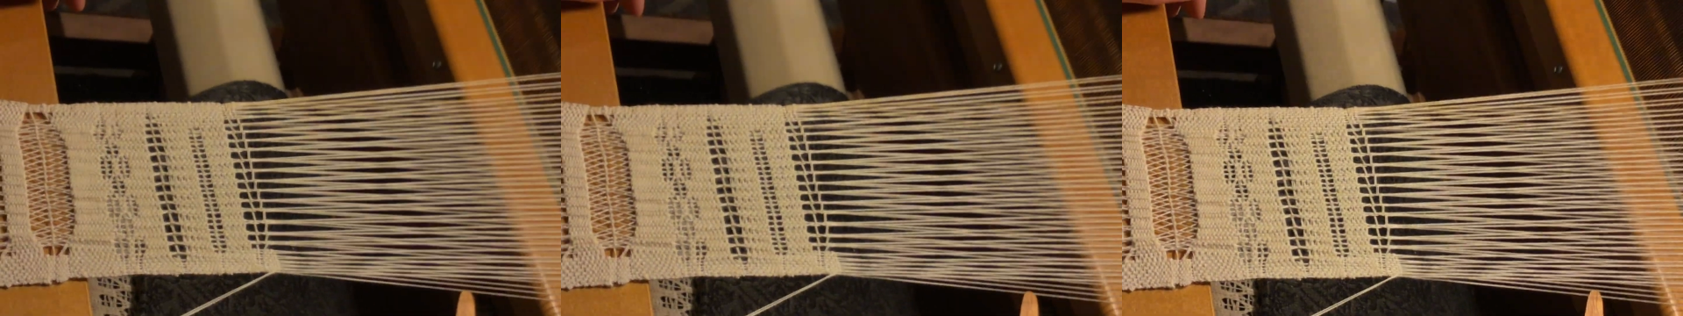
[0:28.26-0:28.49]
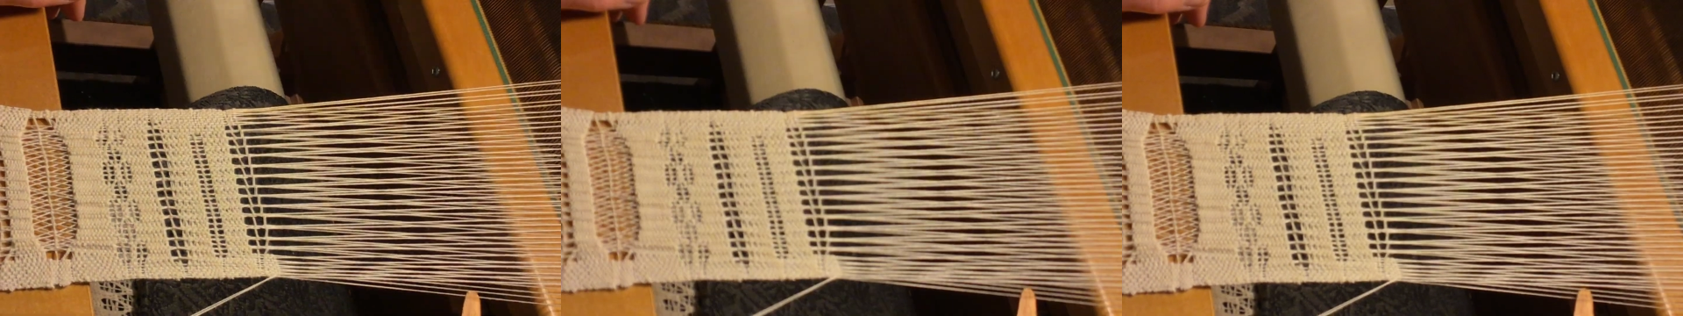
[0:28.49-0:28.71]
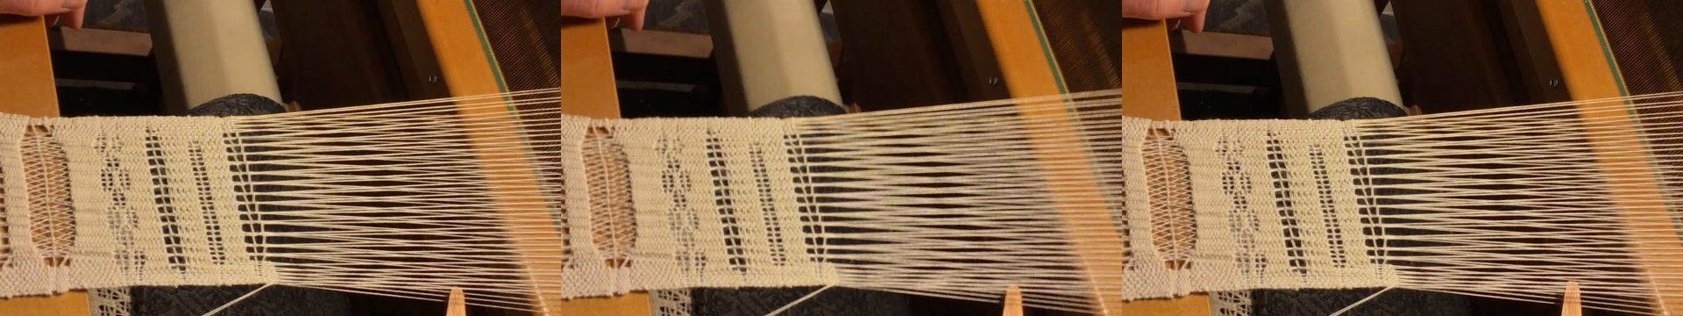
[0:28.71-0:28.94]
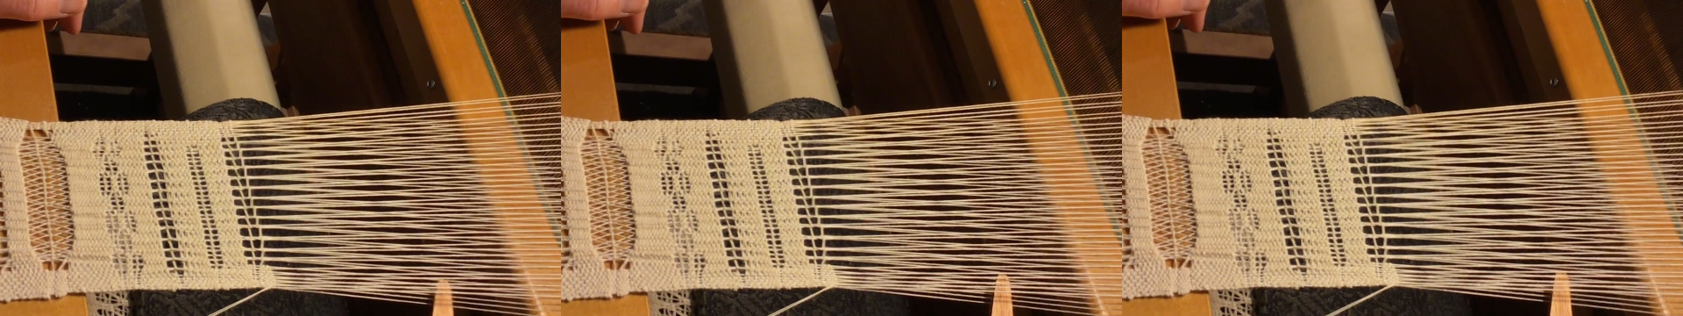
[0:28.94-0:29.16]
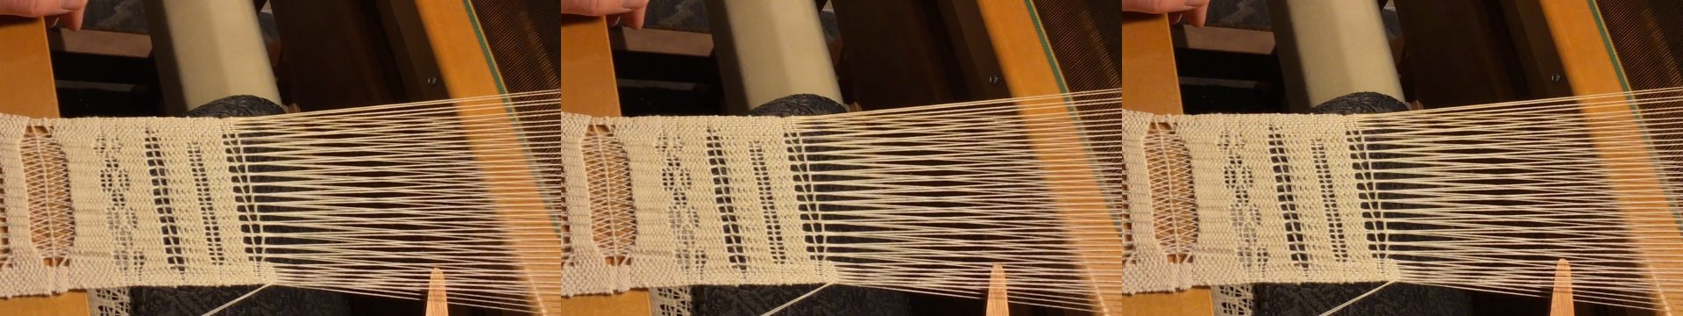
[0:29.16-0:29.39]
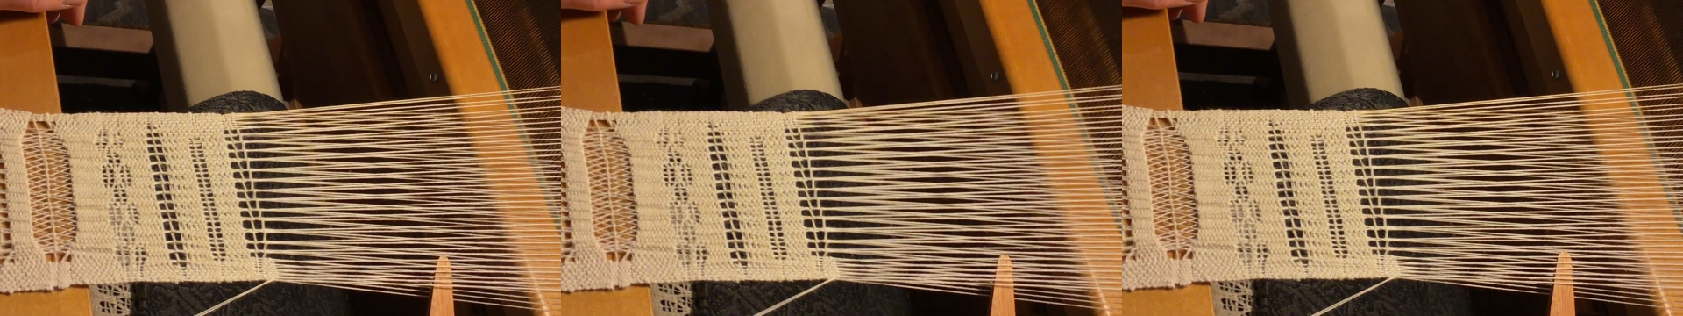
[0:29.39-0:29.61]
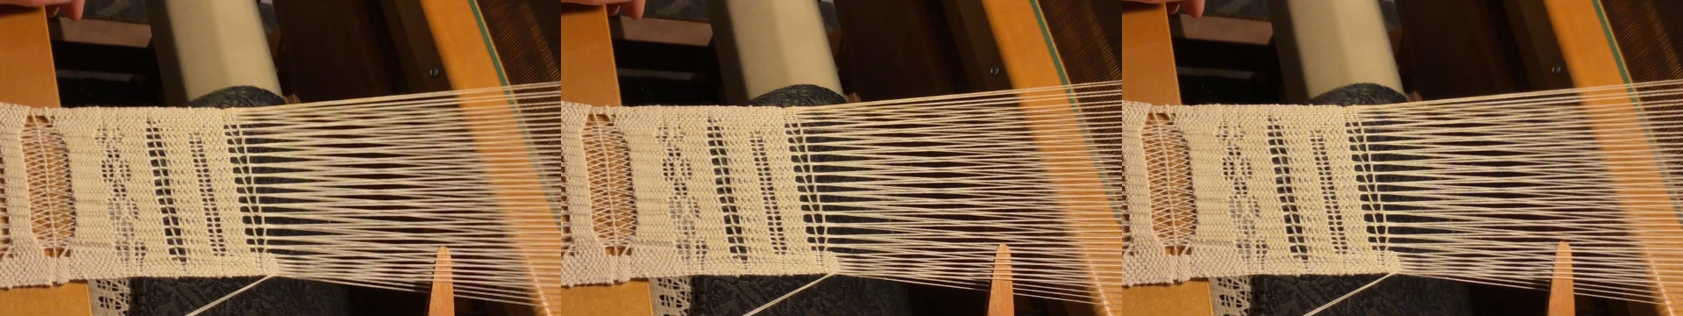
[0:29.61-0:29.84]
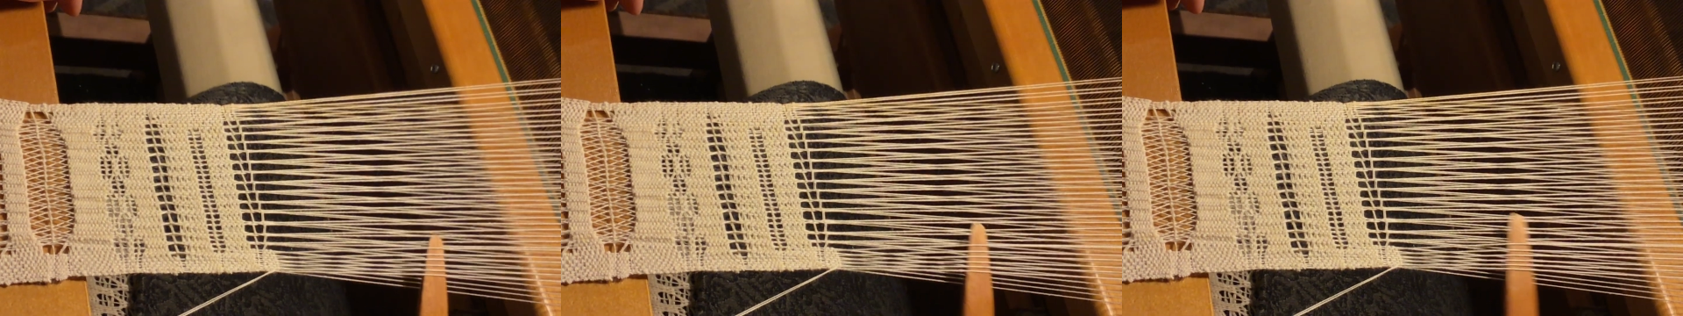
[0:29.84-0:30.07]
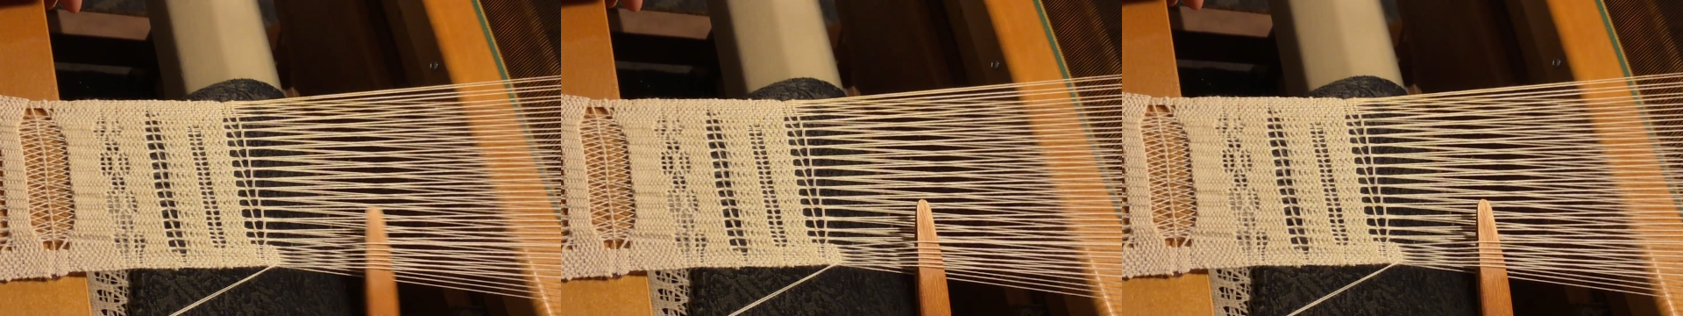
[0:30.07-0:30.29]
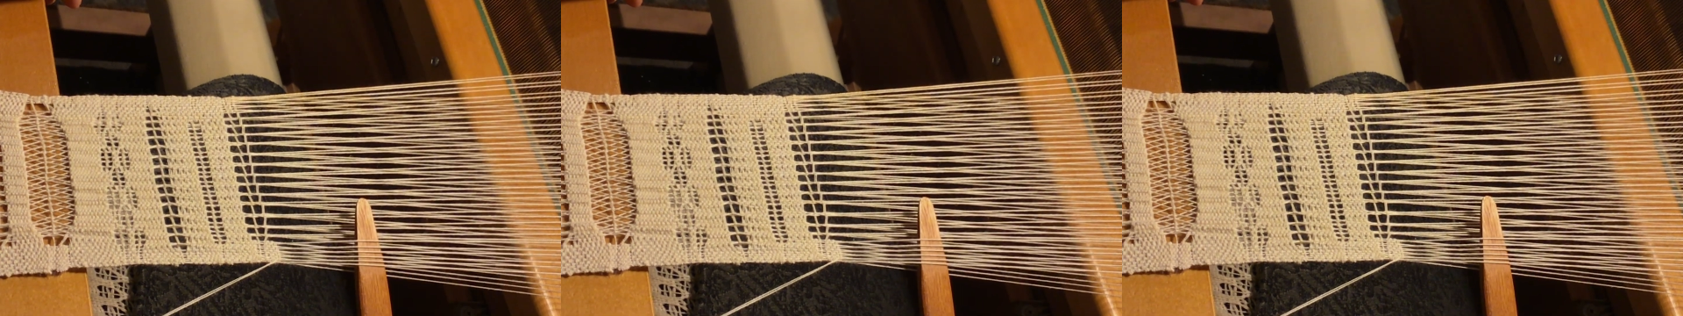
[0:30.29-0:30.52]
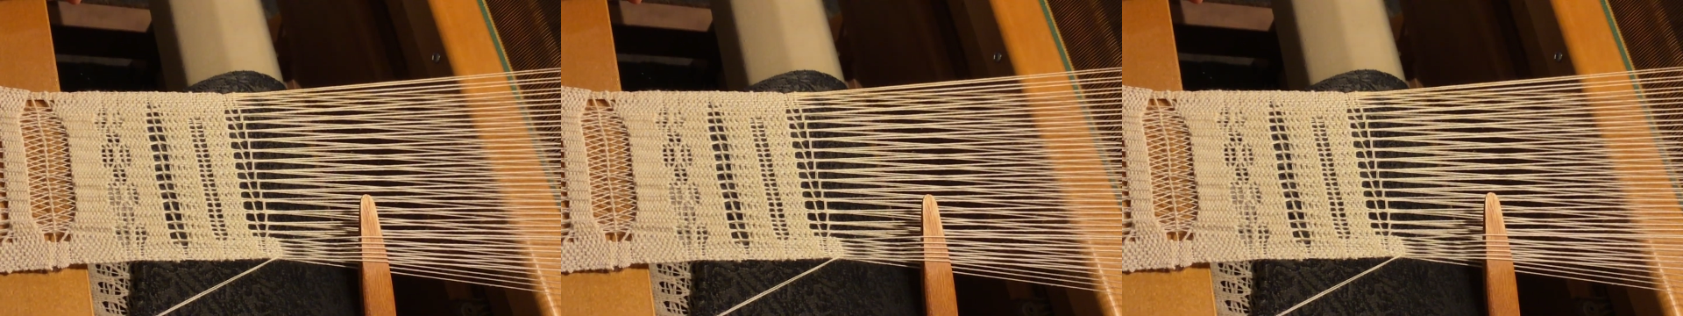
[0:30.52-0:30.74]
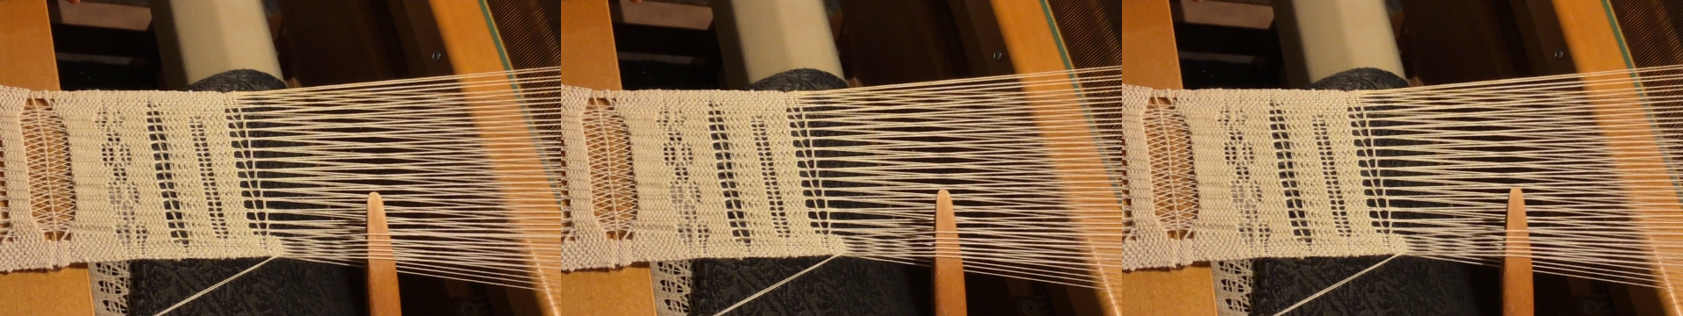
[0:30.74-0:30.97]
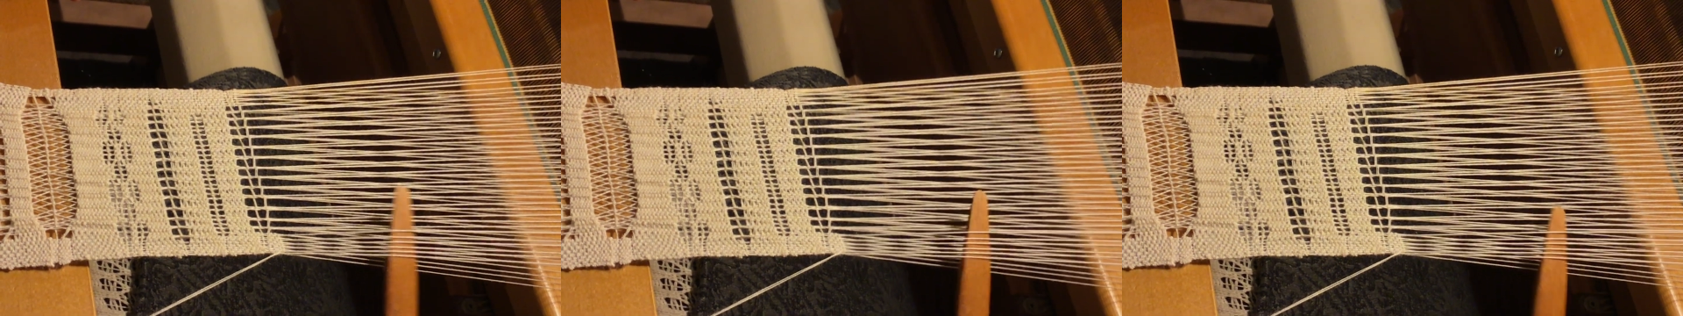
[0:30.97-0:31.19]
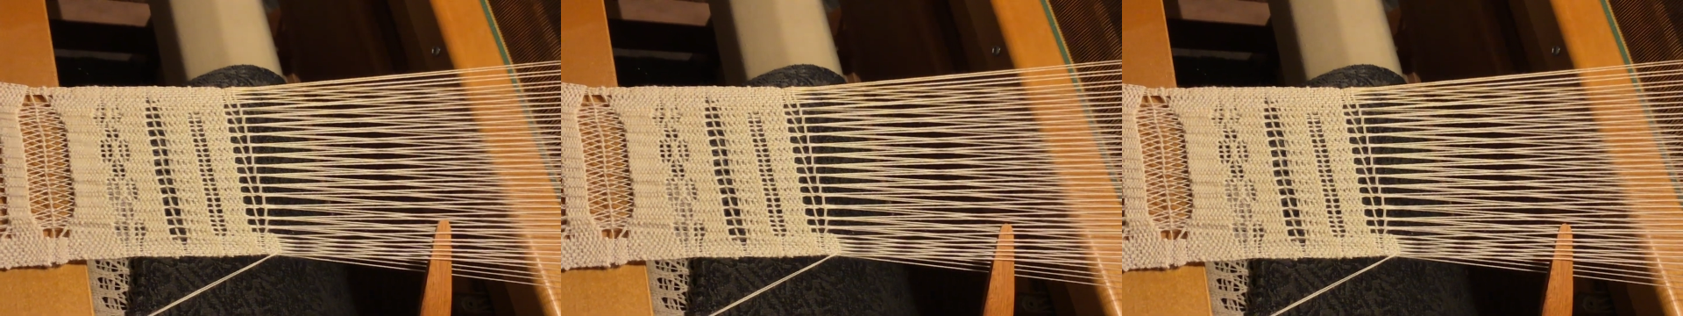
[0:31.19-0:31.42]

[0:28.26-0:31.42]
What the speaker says: No face is visible, so there are no lips to read.